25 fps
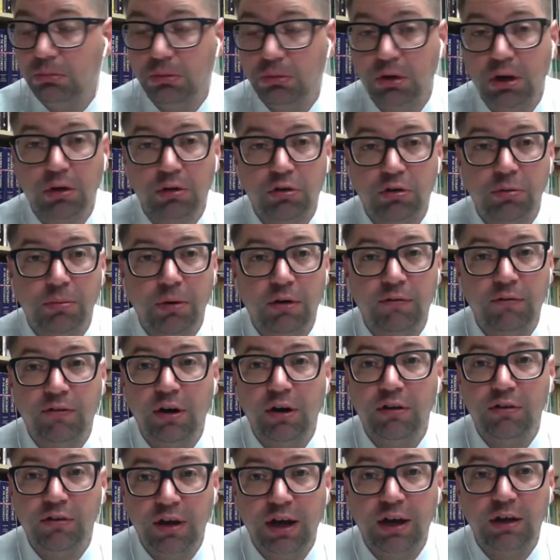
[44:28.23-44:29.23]
to my
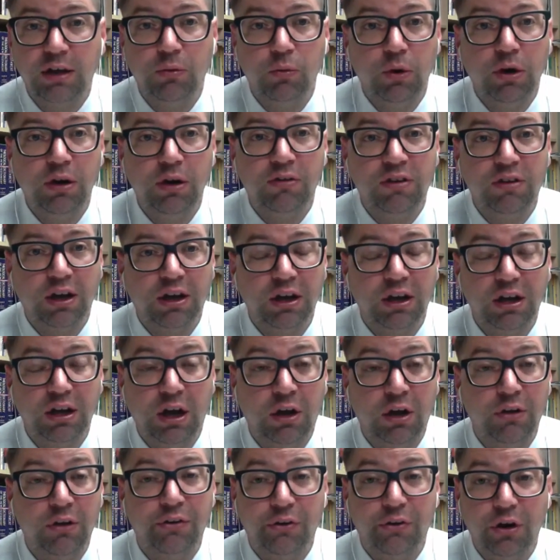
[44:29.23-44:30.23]
friends, hey, wait a second,
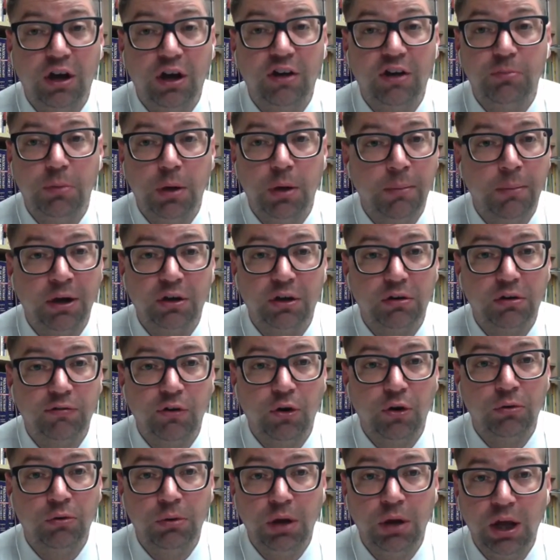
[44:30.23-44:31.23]
I'll turn off my
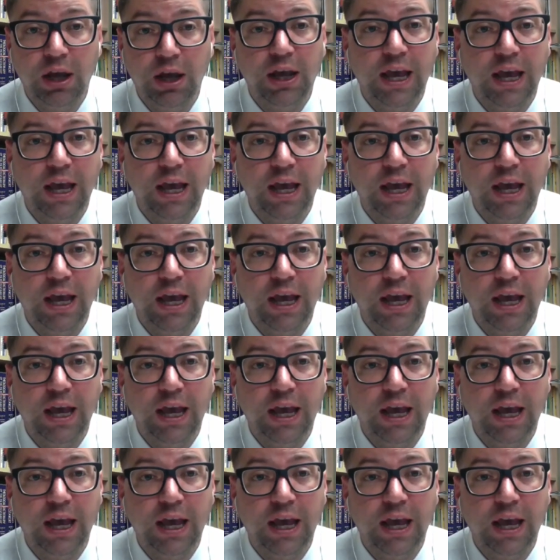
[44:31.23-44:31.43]
microphone